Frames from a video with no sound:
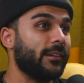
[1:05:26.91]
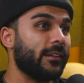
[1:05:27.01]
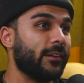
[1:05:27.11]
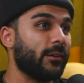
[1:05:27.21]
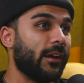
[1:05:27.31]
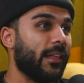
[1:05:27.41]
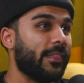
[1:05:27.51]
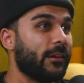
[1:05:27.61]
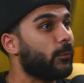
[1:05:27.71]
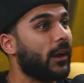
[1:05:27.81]
You know, I
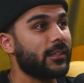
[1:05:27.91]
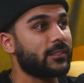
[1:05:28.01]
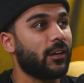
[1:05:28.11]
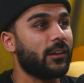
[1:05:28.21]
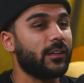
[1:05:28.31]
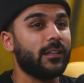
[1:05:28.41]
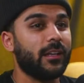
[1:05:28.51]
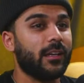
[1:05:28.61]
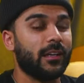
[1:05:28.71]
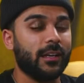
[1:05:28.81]
think when I started,
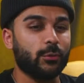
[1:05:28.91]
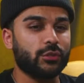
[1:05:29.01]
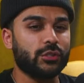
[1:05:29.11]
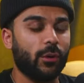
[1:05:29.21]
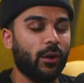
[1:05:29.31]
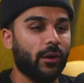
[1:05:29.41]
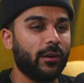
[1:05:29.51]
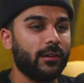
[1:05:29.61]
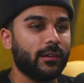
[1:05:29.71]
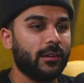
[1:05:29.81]
it was so
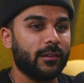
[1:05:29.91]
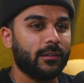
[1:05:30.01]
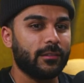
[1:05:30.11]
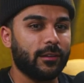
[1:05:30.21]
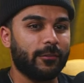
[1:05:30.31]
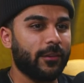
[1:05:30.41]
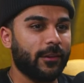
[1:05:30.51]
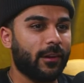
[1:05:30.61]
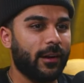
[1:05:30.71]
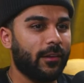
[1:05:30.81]
hard to figure
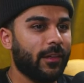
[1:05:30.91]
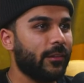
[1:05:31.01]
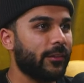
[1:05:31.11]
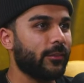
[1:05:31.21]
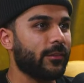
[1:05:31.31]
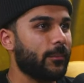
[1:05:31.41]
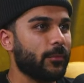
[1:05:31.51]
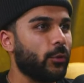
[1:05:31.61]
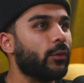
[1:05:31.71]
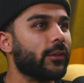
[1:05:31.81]
out how the hell to do this. I'm
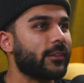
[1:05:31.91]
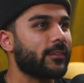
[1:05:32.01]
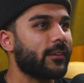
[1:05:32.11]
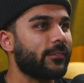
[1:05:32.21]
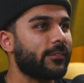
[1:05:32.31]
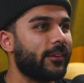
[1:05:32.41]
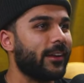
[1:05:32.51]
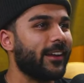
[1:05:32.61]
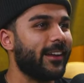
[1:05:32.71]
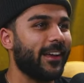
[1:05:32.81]
Googling stuff,
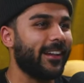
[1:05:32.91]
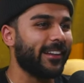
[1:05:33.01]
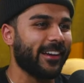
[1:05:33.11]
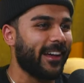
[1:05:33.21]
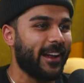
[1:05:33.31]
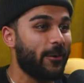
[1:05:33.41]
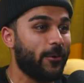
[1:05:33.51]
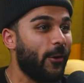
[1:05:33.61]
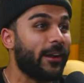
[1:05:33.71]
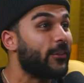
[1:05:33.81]
right? And like, I, I don't
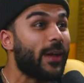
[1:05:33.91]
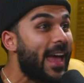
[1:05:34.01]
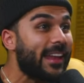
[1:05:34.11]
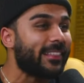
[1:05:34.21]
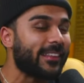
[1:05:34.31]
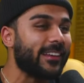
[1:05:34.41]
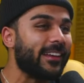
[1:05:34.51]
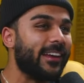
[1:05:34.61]
know how to do anything.